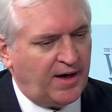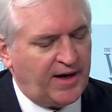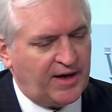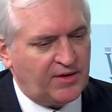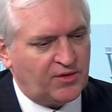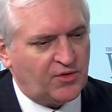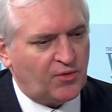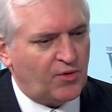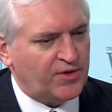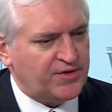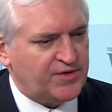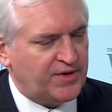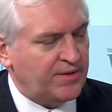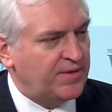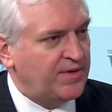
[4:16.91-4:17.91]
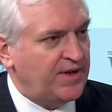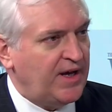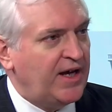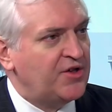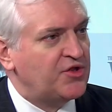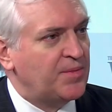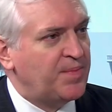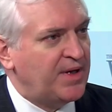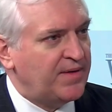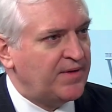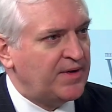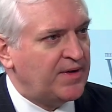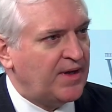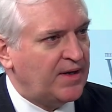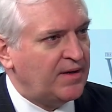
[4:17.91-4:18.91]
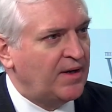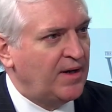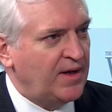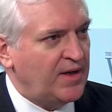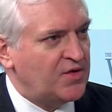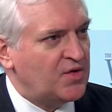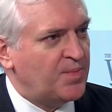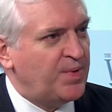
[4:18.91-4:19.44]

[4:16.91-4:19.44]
and towards the Asia pivot that is